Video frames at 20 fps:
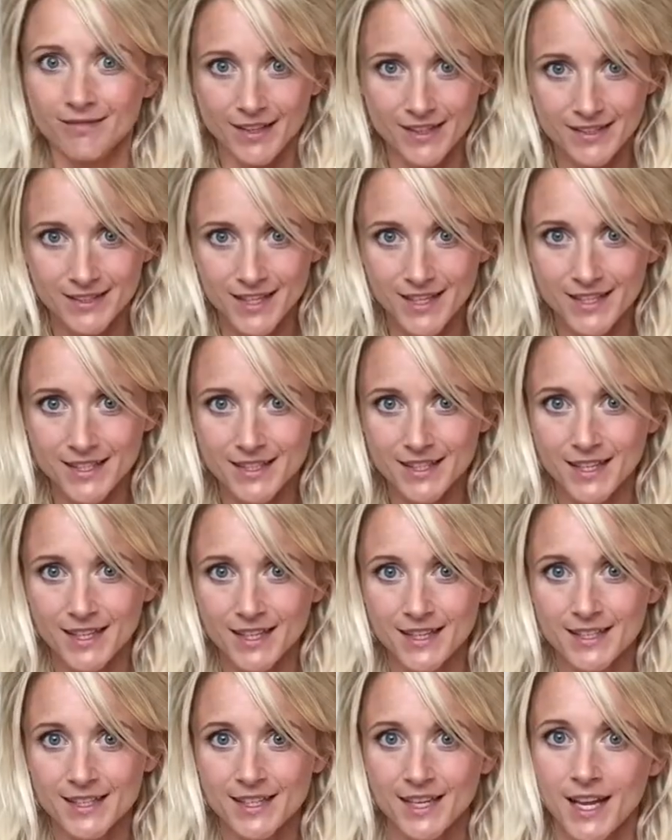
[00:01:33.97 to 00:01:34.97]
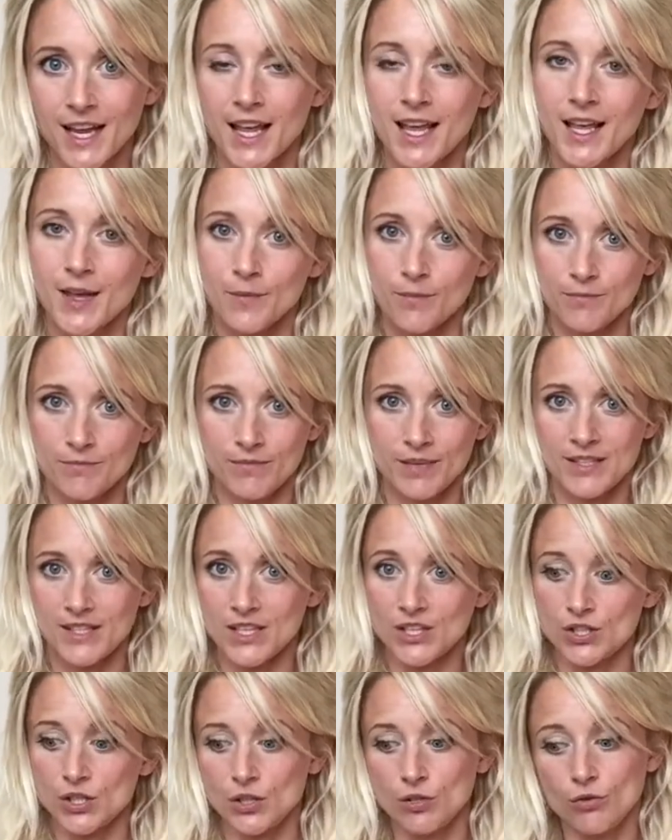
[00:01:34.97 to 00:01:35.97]
a seated
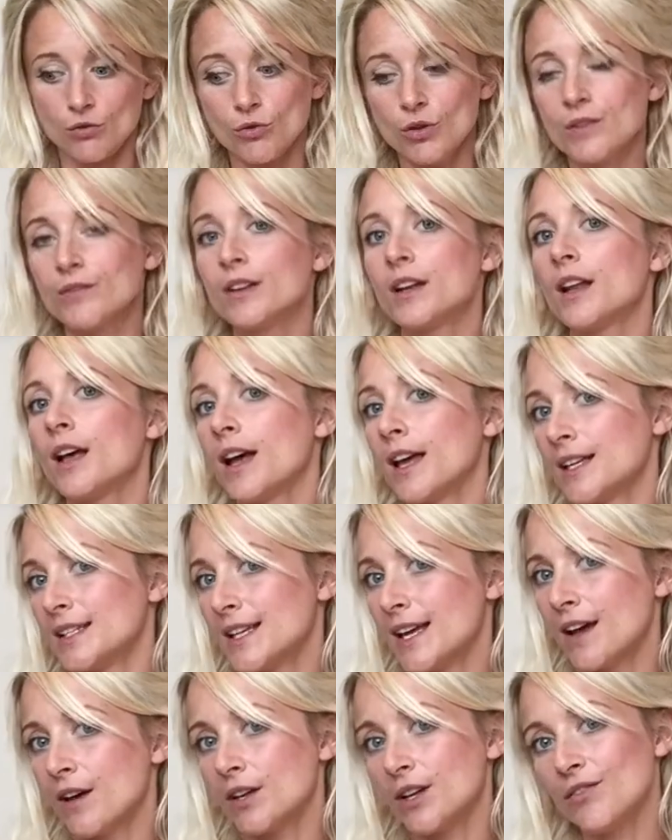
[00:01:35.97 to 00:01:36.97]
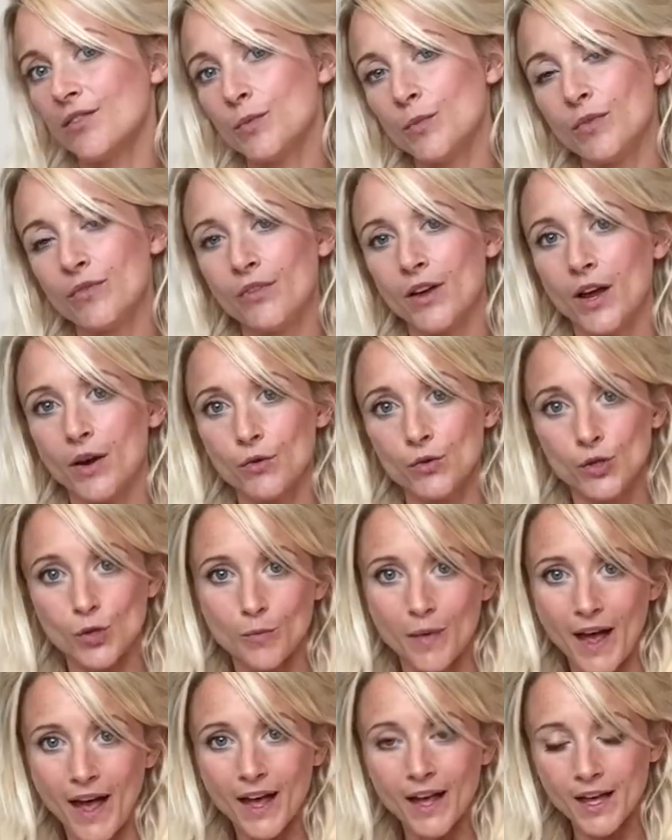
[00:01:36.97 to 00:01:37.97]
position, or even lying down if you prefer on
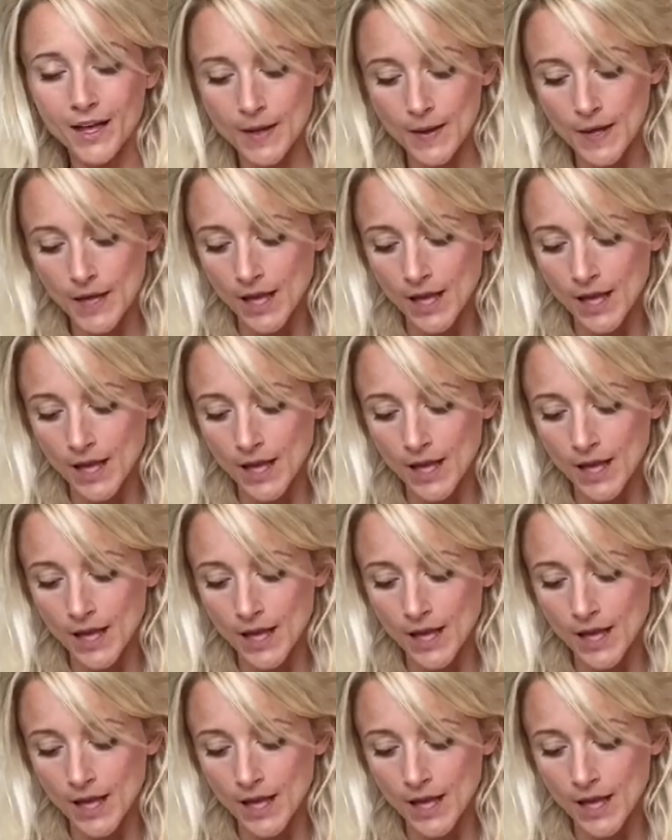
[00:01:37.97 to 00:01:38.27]
your back.